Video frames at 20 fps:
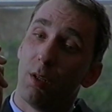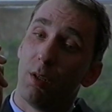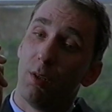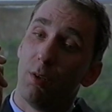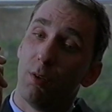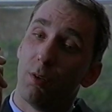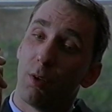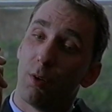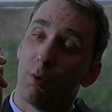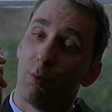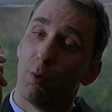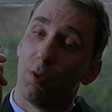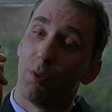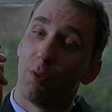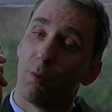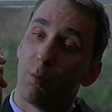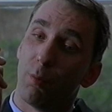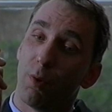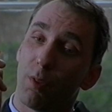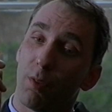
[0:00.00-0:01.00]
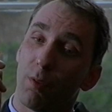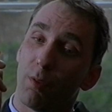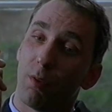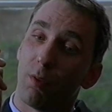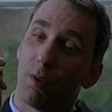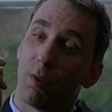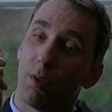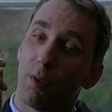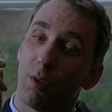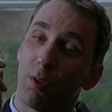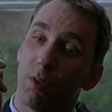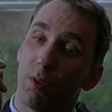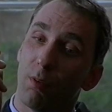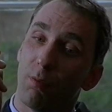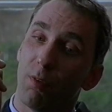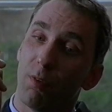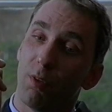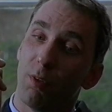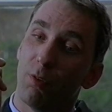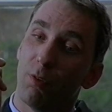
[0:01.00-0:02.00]
you know, with, with uh,
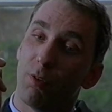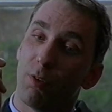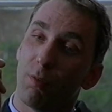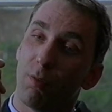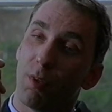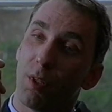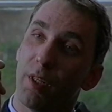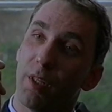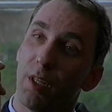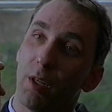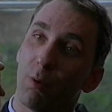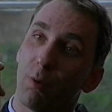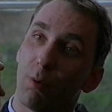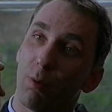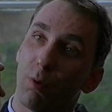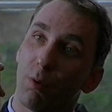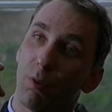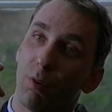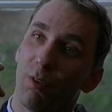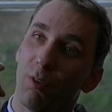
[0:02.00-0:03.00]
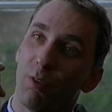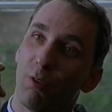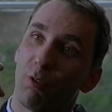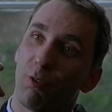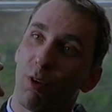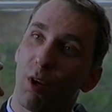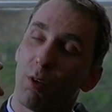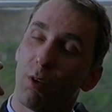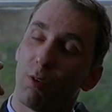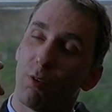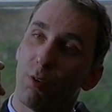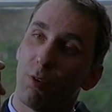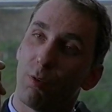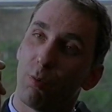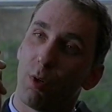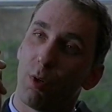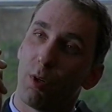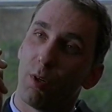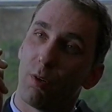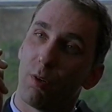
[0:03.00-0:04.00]
use of illegal drugs as
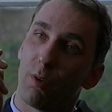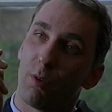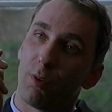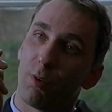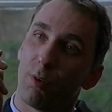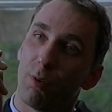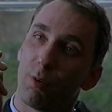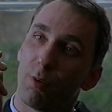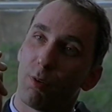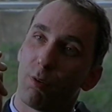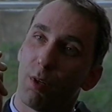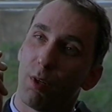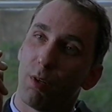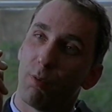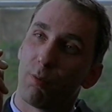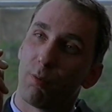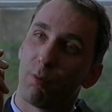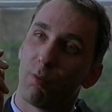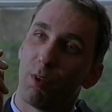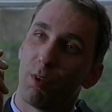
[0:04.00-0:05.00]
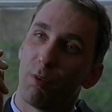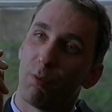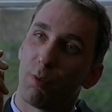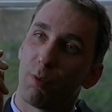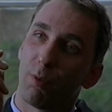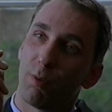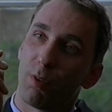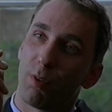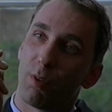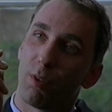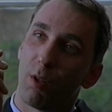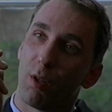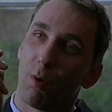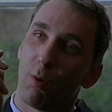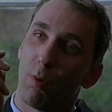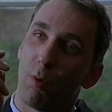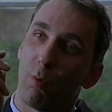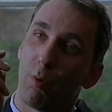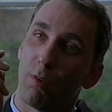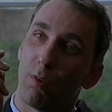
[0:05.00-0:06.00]
well. So it was kind of difficult to tell
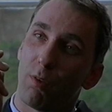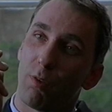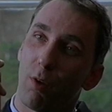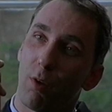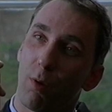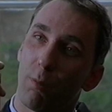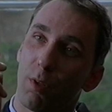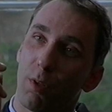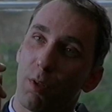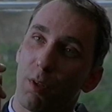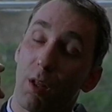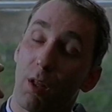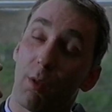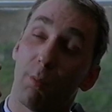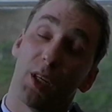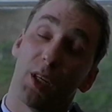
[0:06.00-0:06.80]
where difficult one stopped and the other